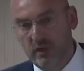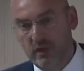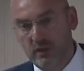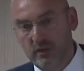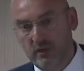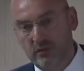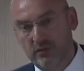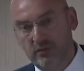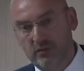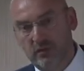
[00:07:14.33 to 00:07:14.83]

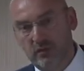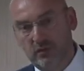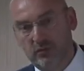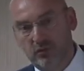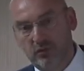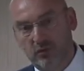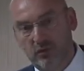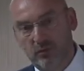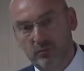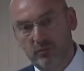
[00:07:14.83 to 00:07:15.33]
Here's the
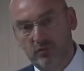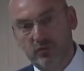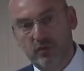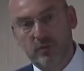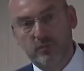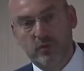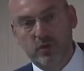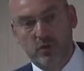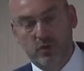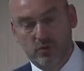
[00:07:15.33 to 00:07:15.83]
term
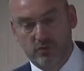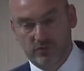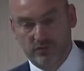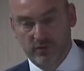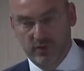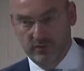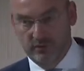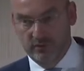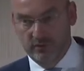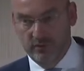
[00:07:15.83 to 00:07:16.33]

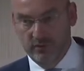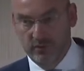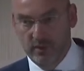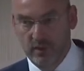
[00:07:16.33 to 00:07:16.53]
symbiosis.